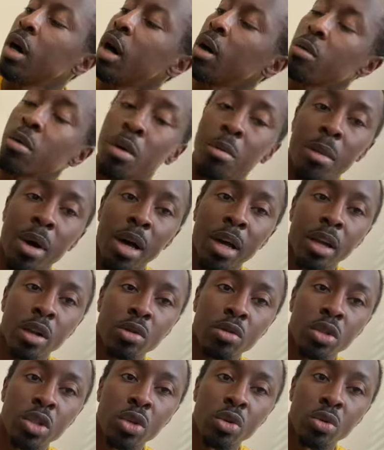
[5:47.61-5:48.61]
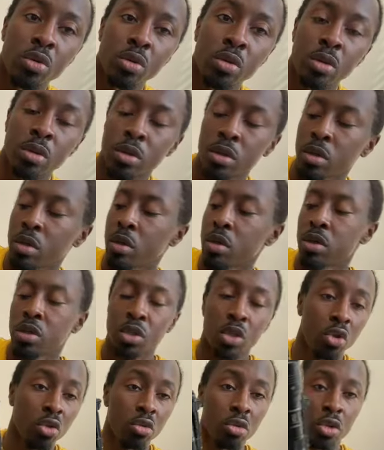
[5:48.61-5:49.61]
run mine on 2.
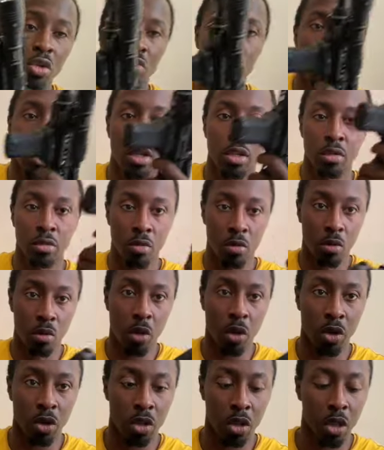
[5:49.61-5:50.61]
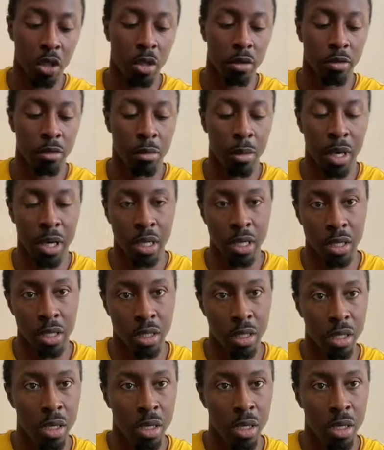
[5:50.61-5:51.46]
2 is what works good for my gun.